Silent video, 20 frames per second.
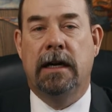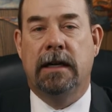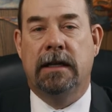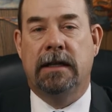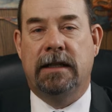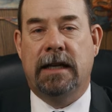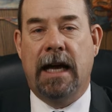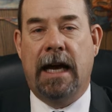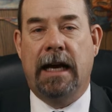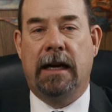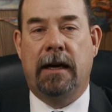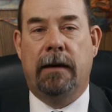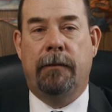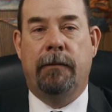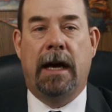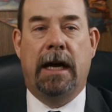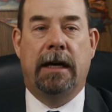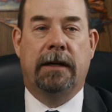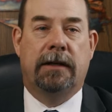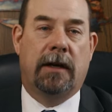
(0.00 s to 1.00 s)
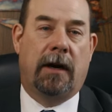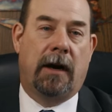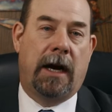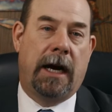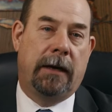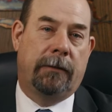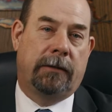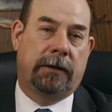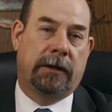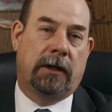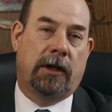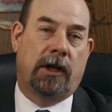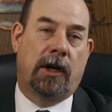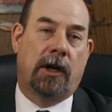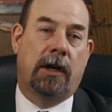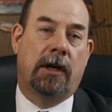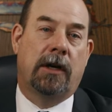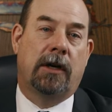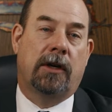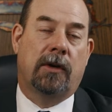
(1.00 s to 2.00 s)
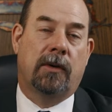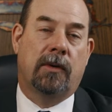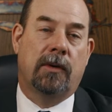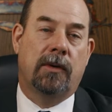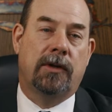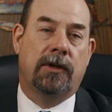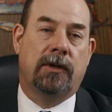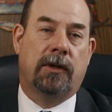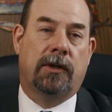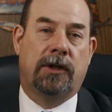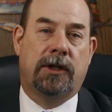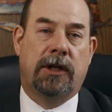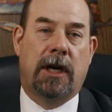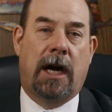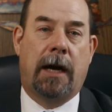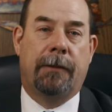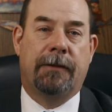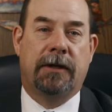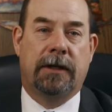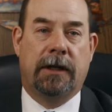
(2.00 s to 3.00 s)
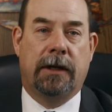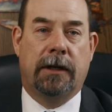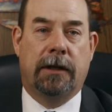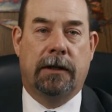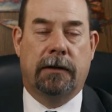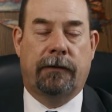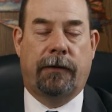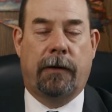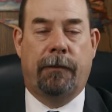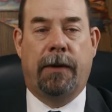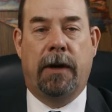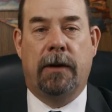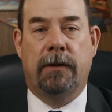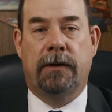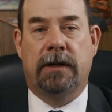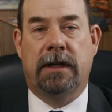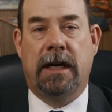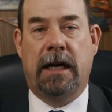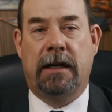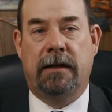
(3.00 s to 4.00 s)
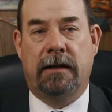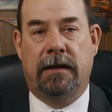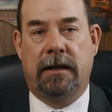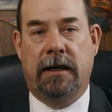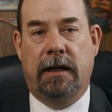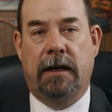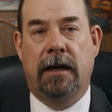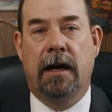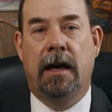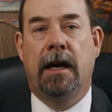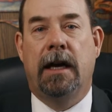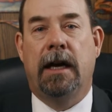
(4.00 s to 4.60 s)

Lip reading: state inmates are able to learn crucial job skills for post-sentencing